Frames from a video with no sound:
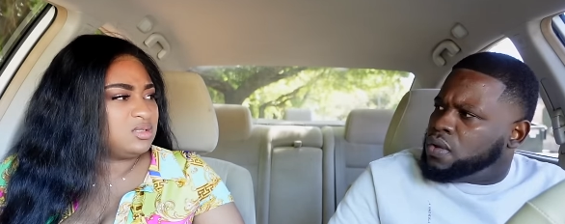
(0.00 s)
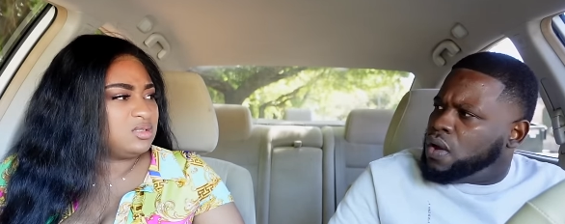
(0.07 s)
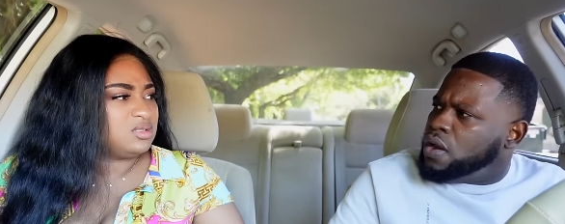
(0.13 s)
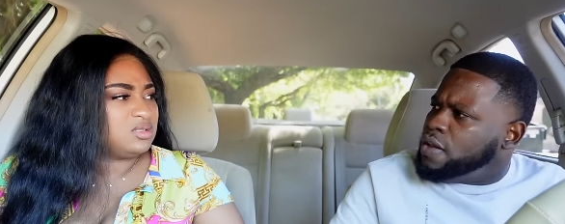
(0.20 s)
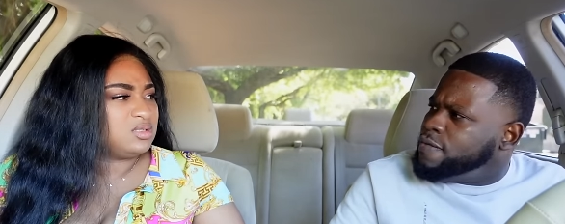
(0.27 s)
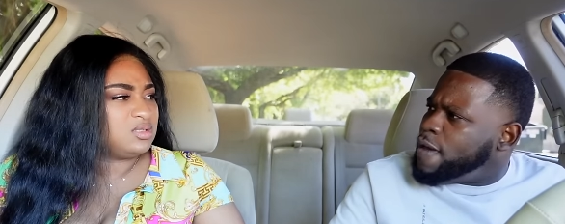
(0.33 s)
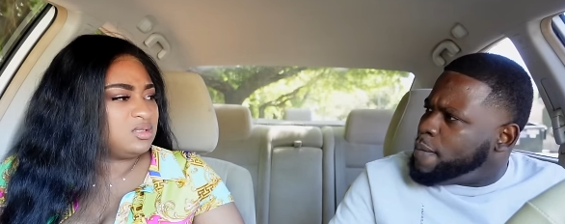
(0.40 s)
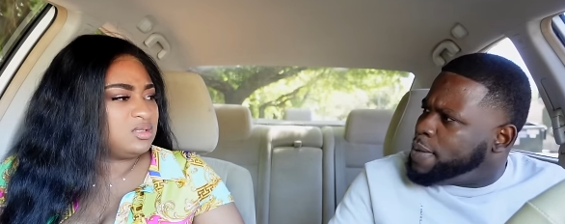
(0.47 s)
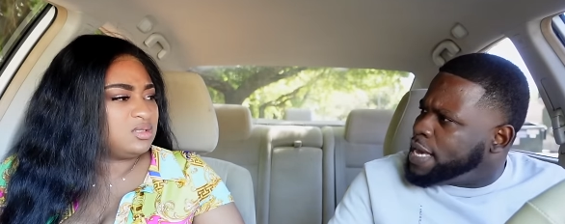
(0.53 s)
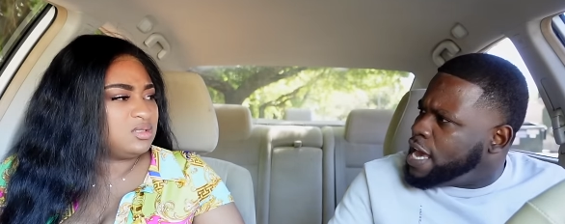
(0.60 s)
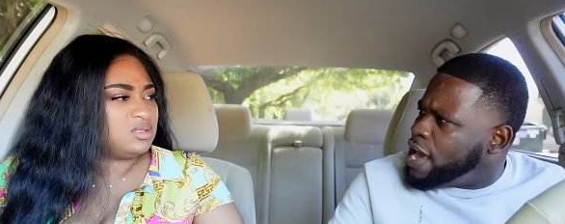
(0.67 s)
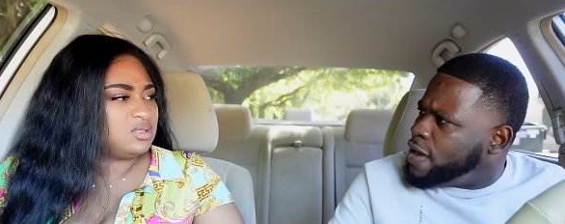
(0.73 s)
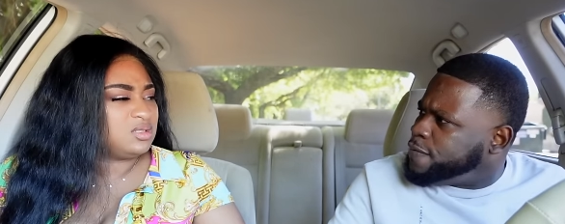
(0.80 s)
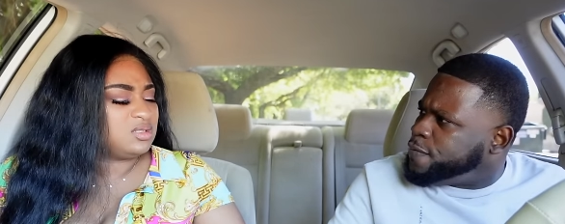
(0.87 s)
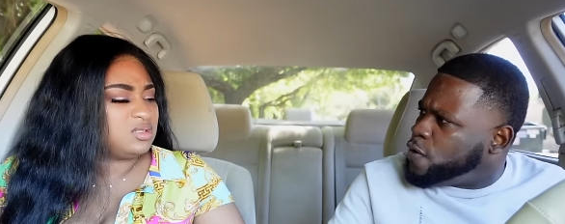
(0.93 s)
Speaker 1: Olivia, me
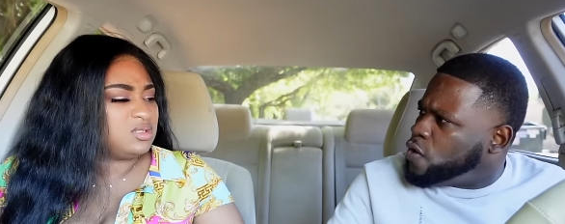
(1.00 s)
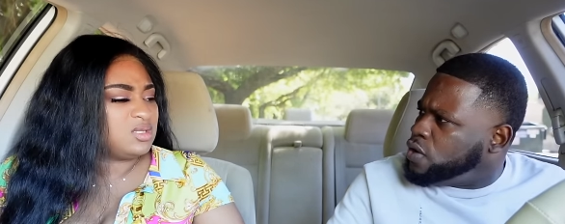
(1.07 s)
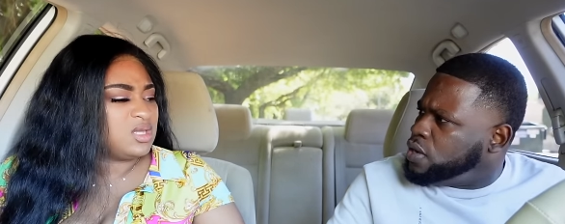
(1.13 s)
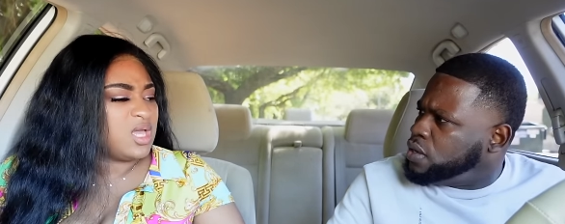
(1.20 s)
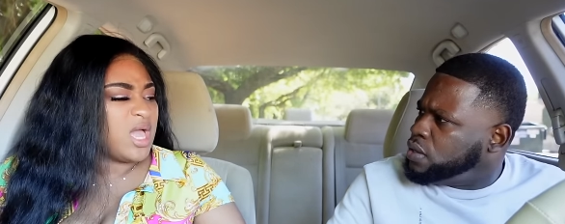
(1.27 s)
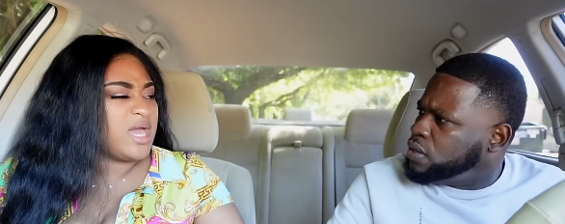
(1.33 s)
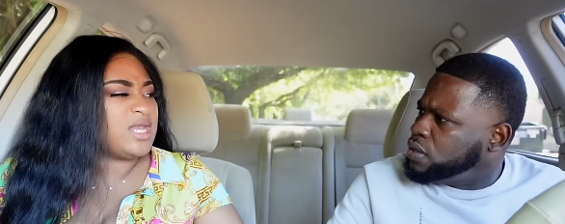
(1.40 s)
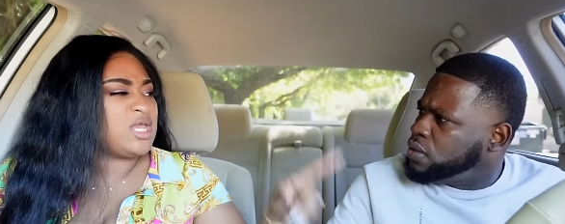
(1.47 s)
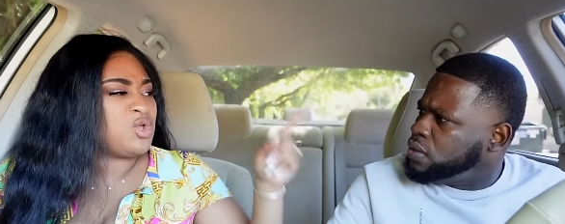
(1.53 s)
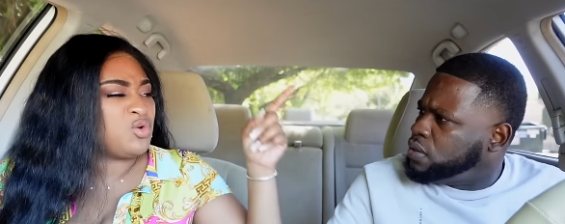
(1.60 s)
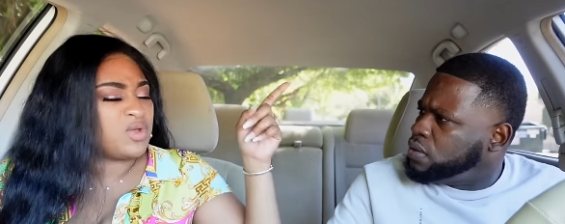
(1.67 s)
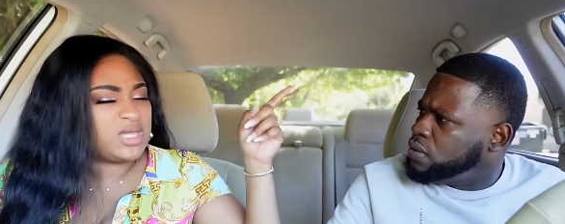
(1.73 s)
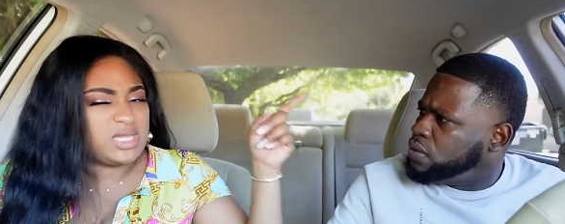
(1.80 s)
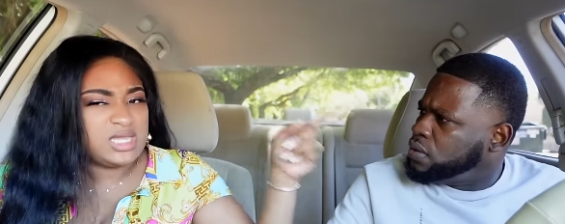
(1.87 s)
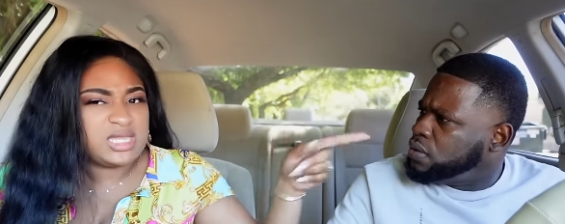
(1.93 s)
get food.
Speaker 2: And they
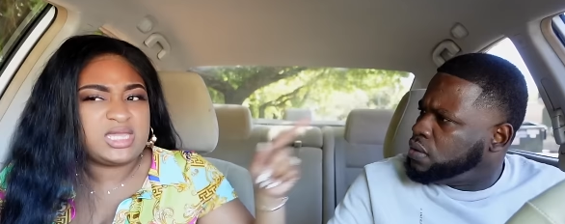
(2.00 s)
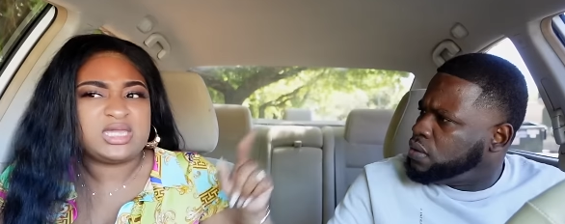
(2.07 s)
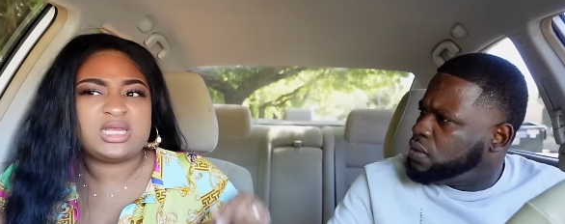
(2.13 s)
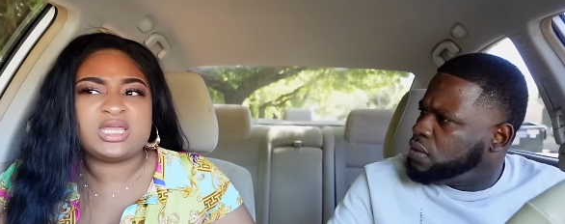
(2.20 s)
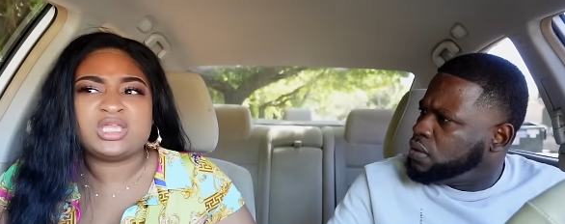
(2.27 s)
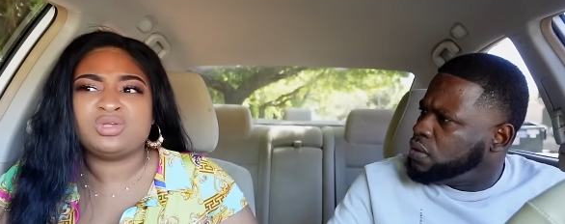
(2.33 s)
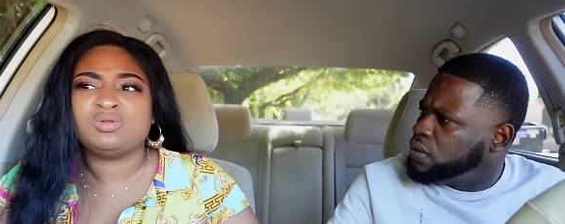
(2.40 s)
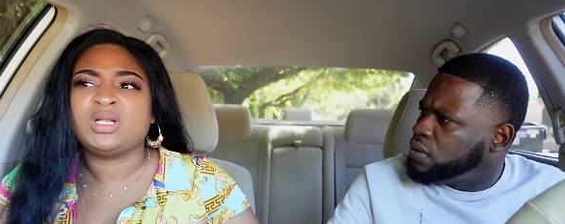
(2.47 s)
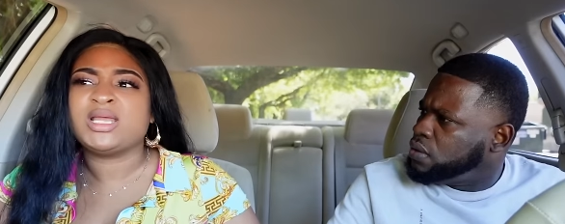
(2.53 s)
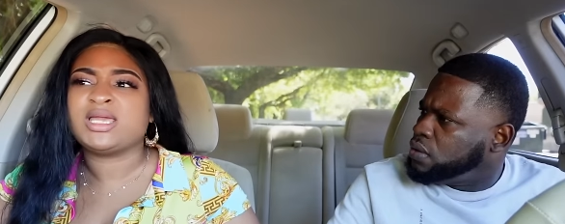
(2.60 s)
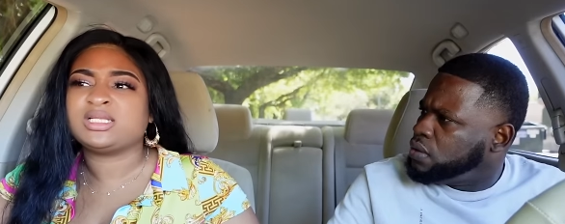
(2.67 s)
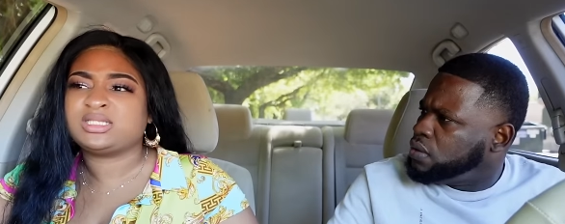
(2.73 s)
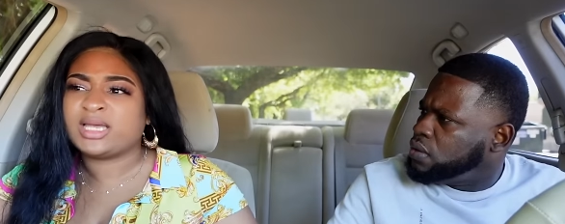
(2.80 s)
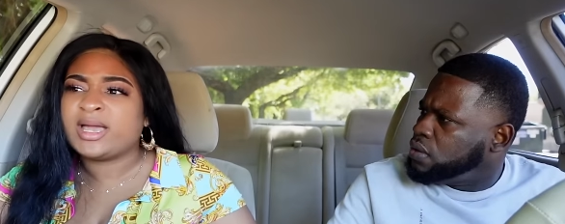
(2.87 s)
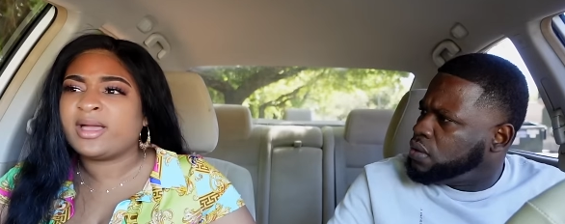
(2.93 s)
gonna kick in on you
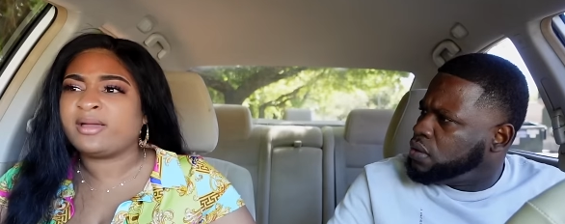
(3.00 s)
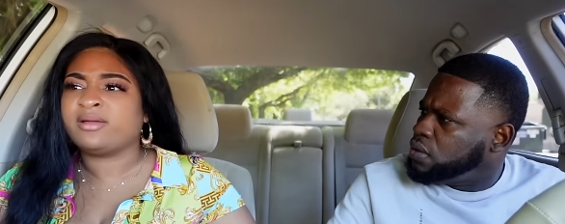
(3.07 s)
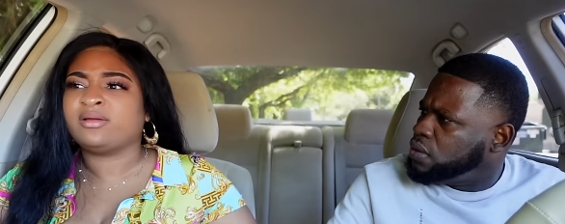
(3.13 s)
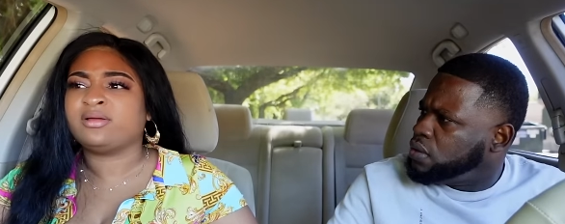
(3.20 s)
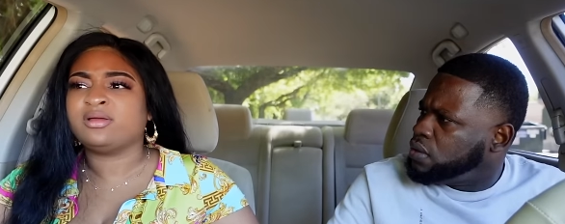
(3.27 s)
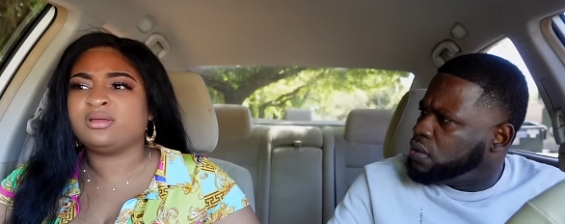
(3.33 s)
later.